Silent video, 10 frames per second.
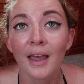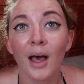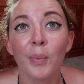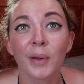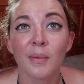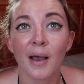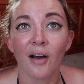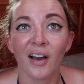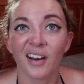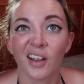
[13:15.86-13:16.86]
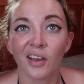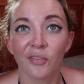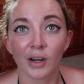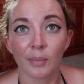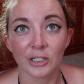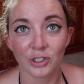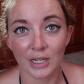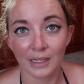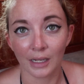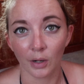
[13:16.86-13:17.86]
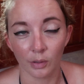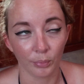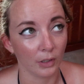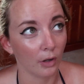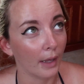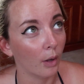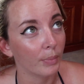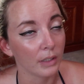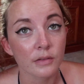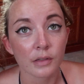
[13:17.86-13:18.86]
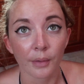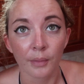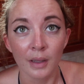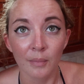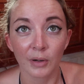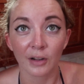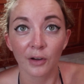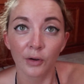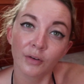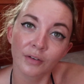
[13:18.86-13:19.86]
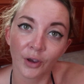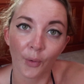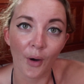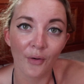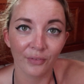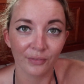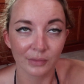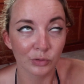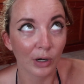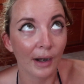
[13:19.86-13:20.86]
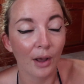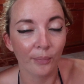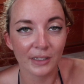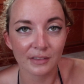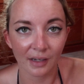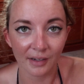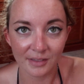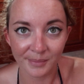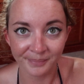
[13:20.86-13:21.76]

helping him out, and I feel a bit cheeky going up and not helping, so I'm going to go off and try and help these guys.